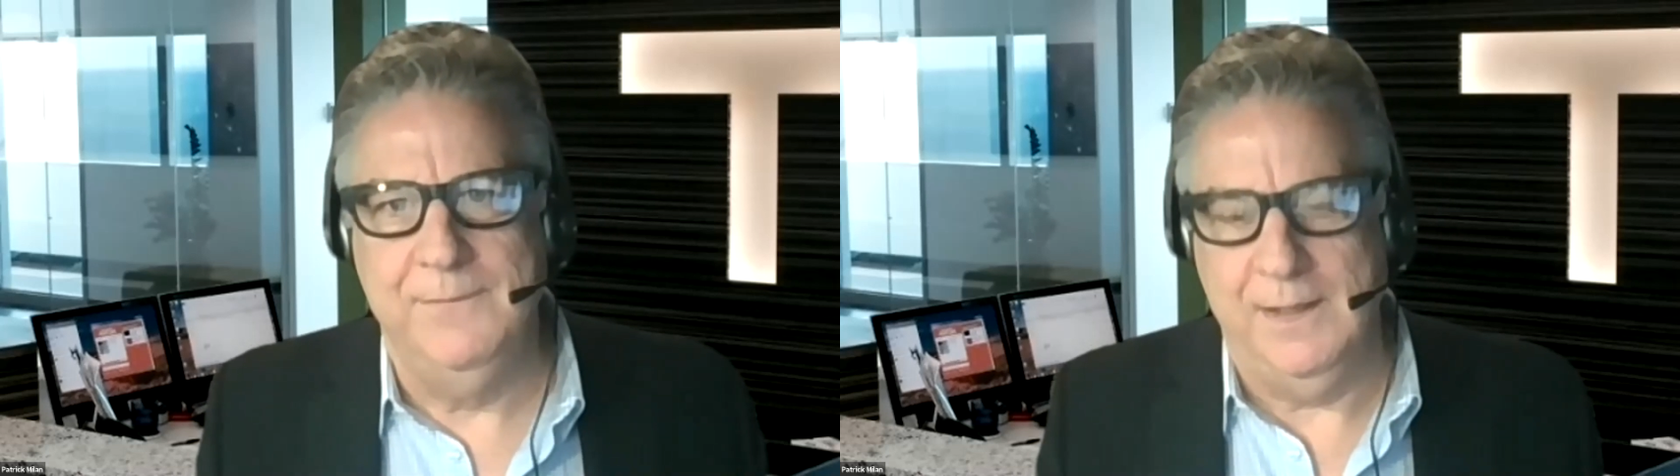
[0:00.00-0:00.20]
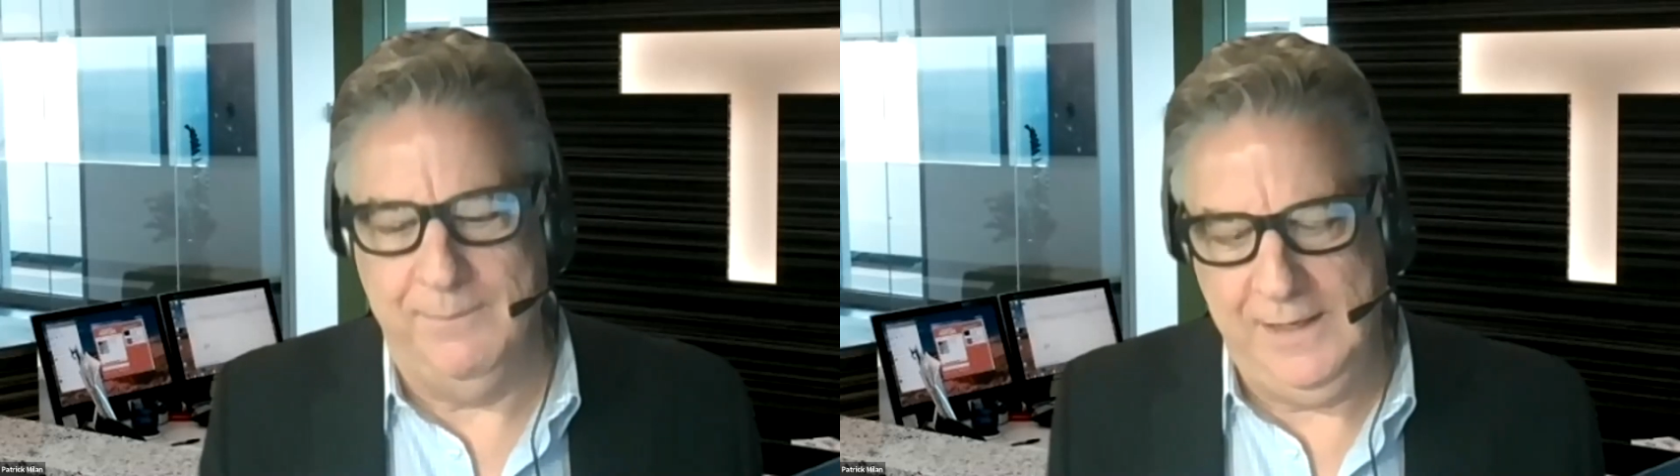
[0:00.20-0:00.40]

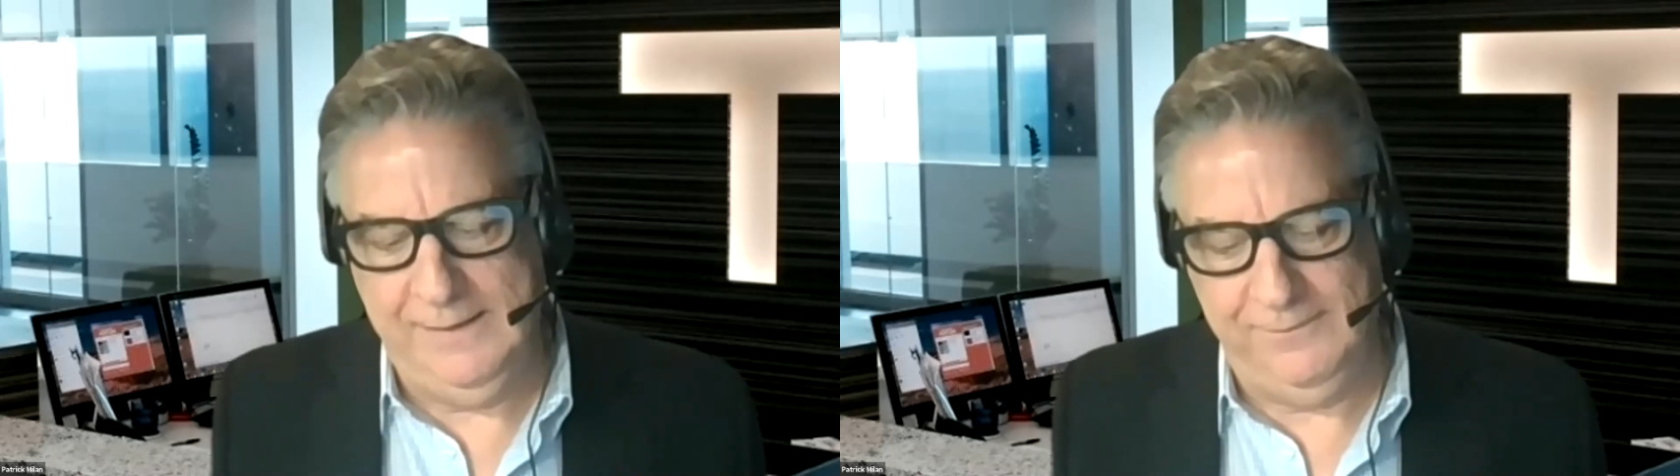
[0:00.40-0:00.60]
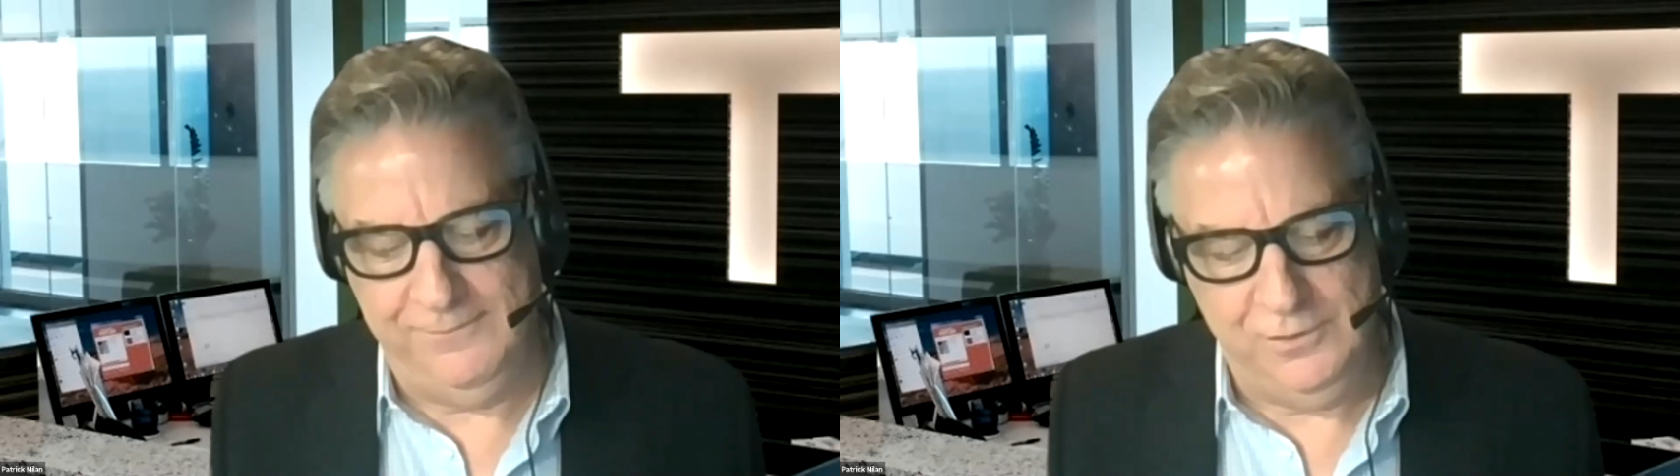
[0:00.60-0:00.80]
on
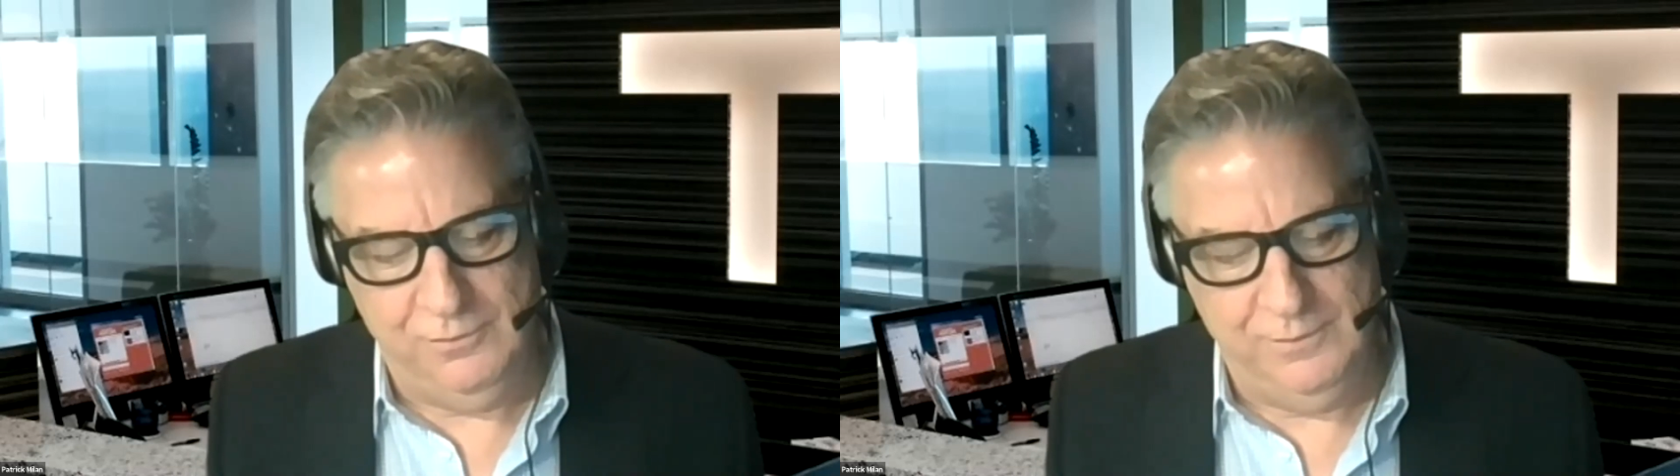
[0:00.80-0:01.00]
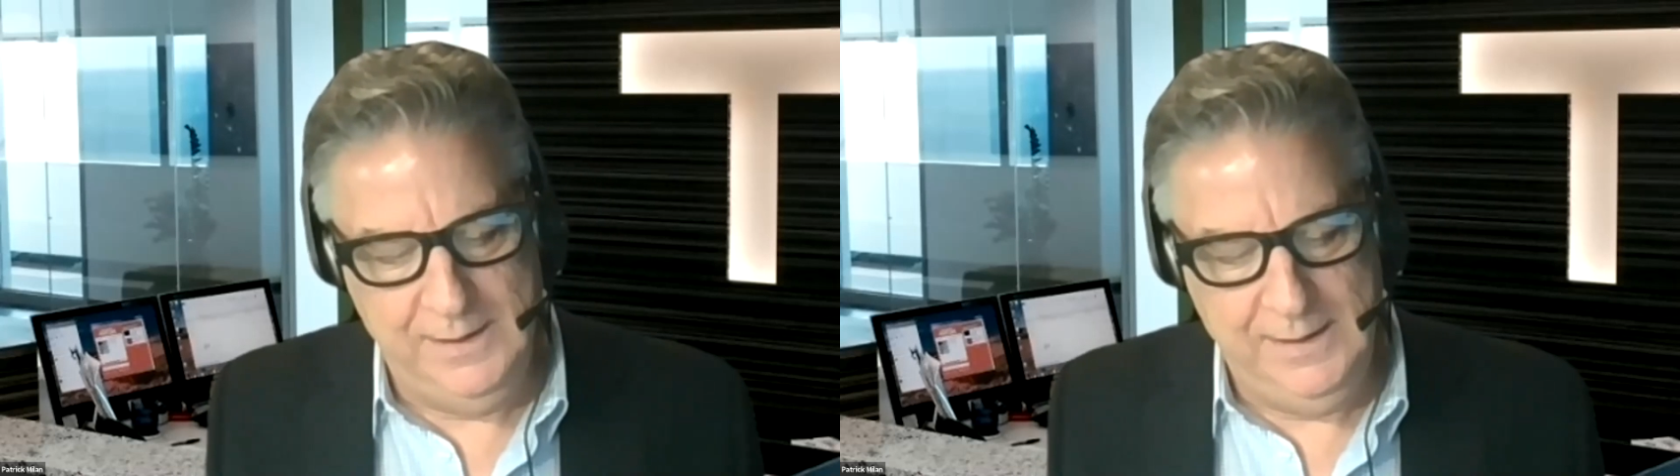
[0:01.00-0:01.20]
behalf of
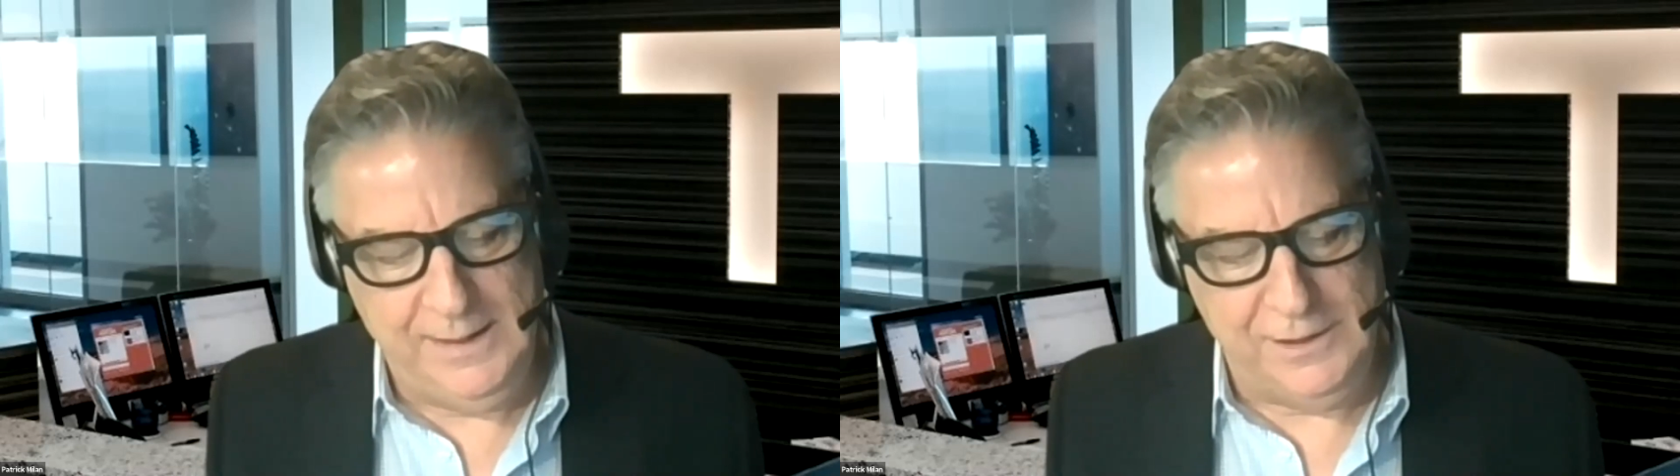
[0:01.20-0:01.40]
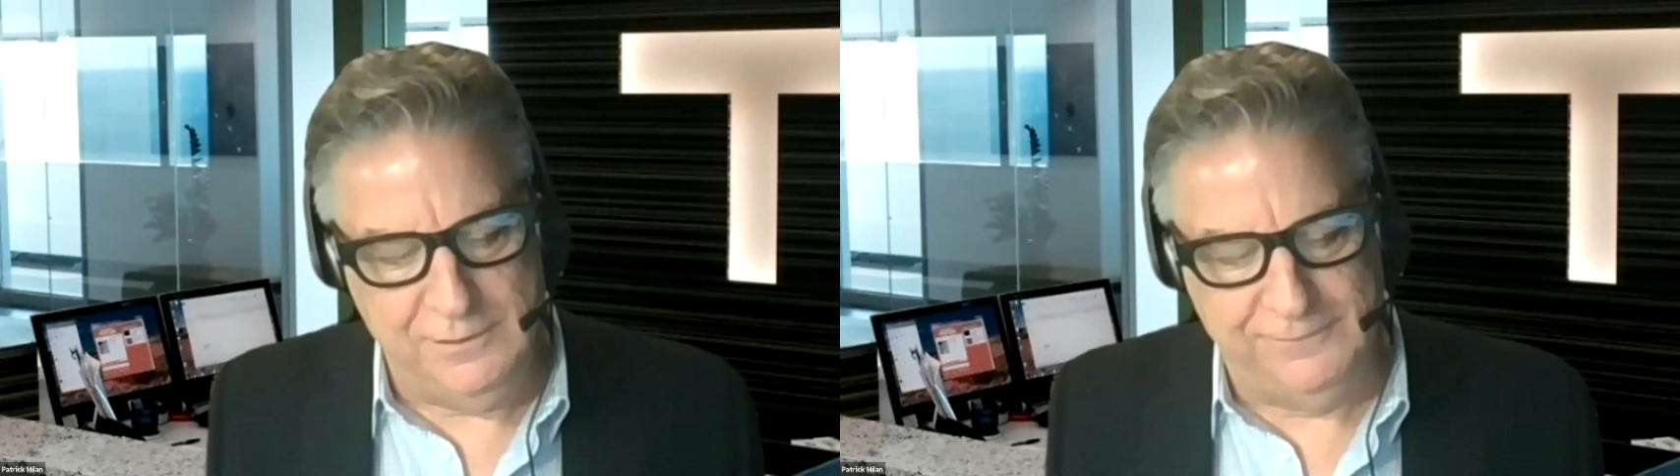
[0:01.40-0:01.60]
you
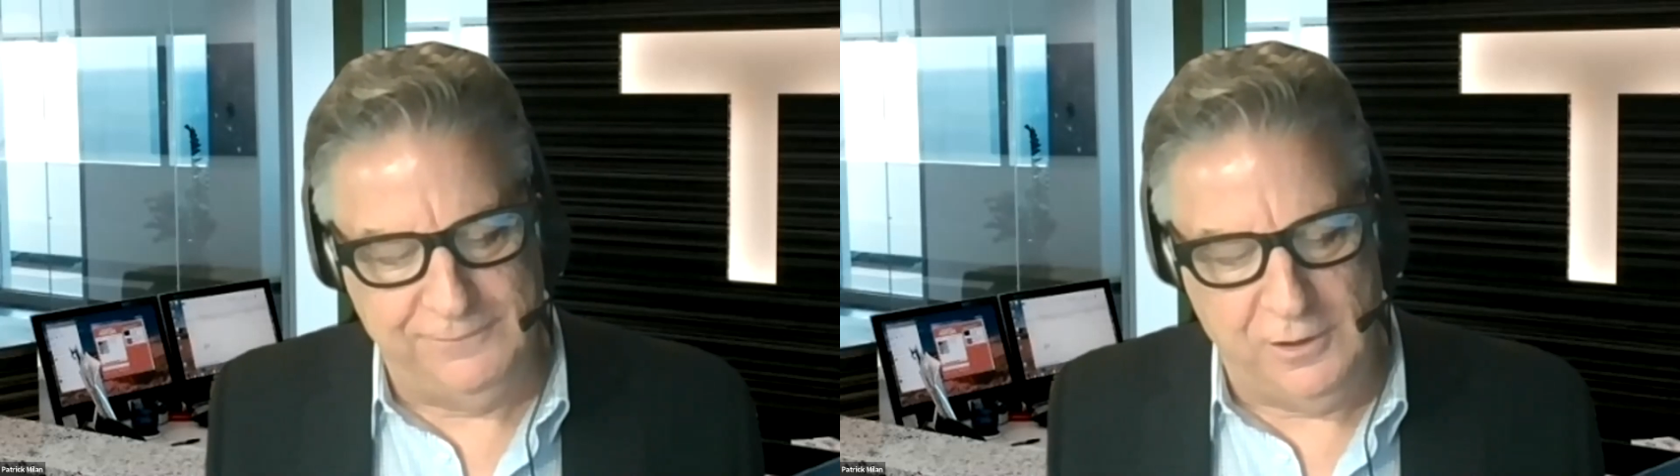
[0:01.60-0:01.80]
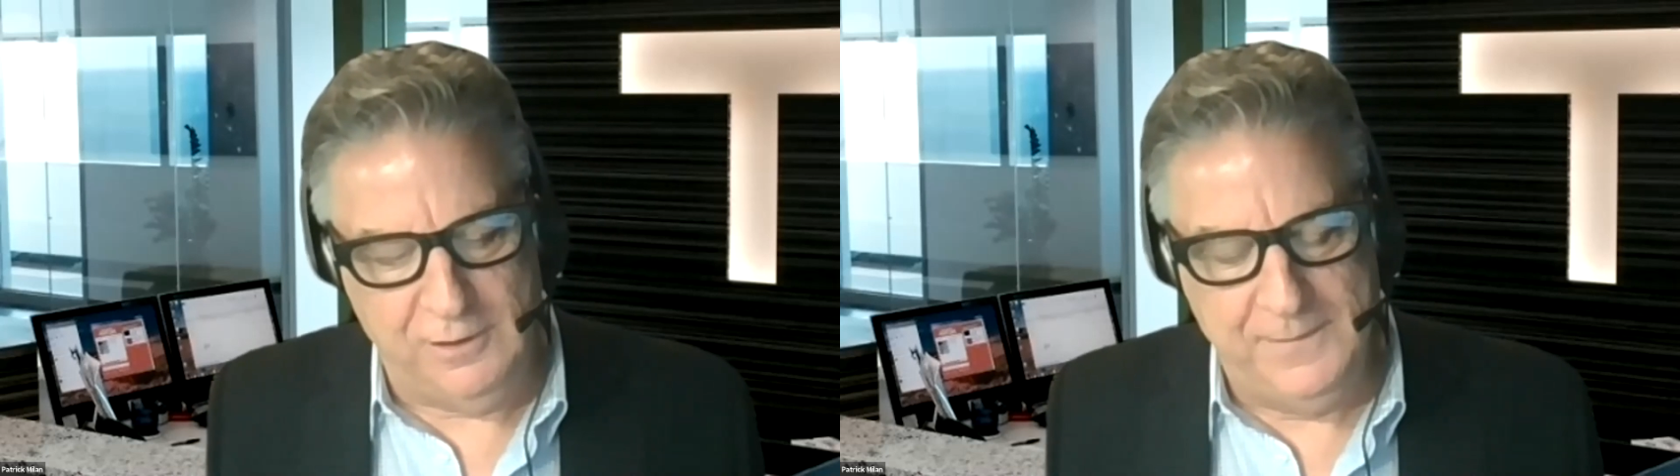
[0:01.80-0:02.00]
and your
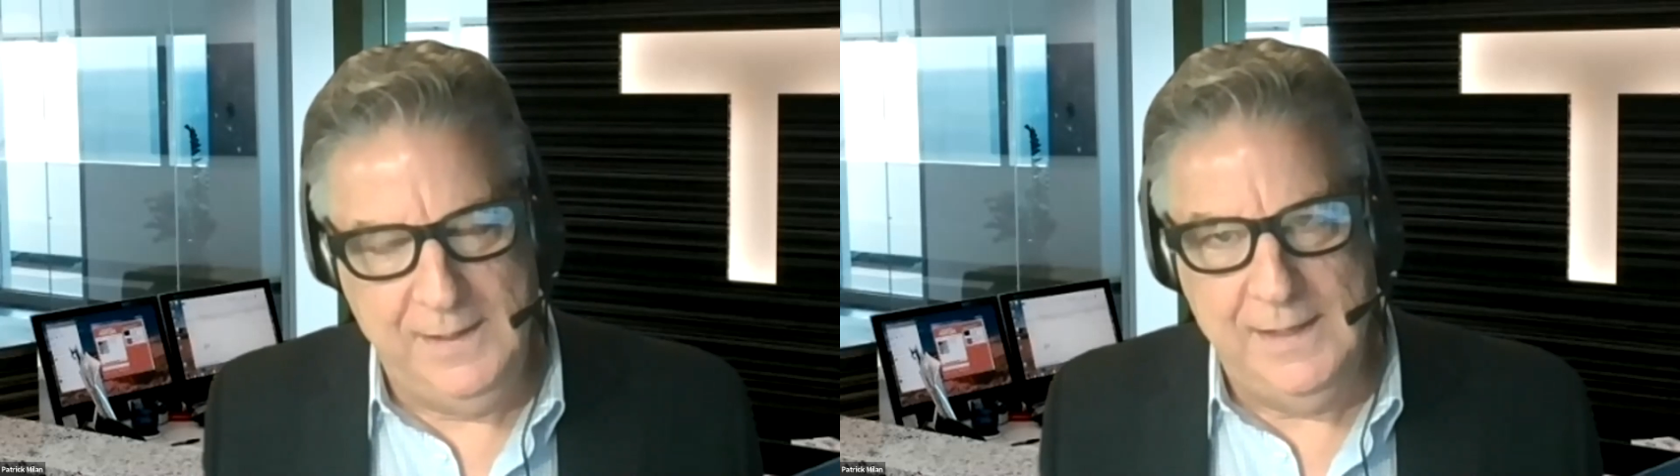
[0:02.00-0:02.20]
firm.